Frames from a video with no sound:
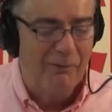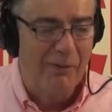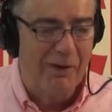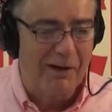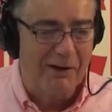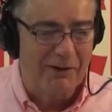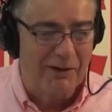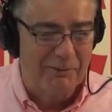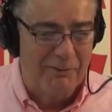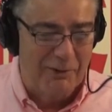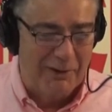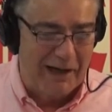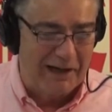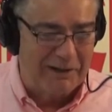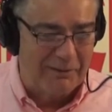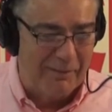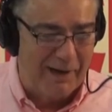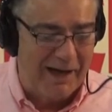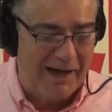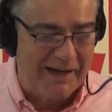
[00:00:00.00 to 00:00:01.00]
Welcome. You got
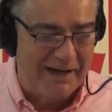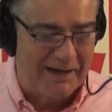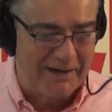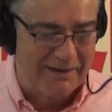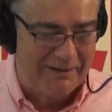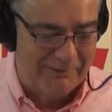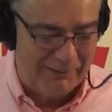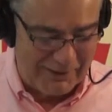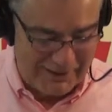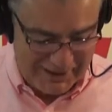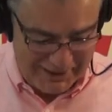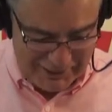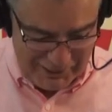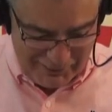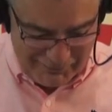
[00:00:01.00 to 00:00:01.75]
the mic. Okay. What can okay.